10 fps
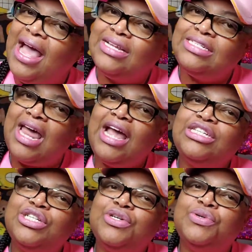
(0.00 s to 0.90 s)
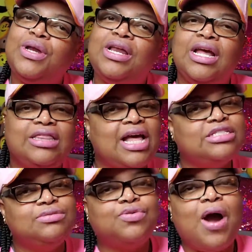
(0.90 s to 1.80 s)
And stay tuned and hit
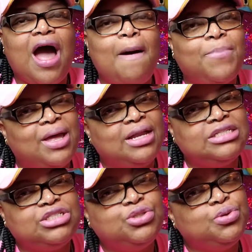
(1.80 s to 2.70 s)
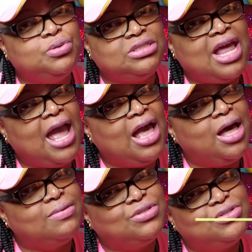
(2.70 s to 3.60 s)
that subscribe button to stay
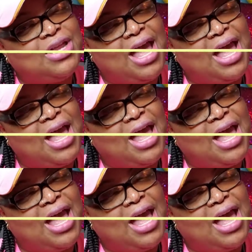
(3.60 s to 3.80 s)
up to